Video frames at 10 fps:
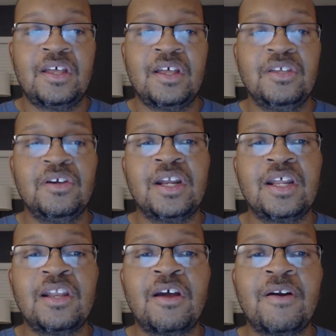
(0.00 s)
You're going
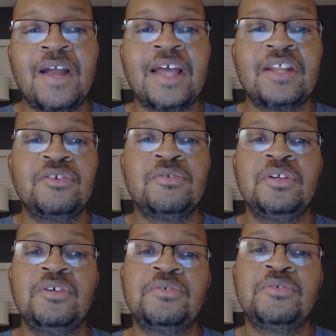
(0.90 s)
to learn how to do
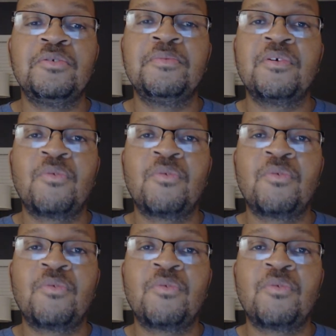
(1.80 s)
YouTube the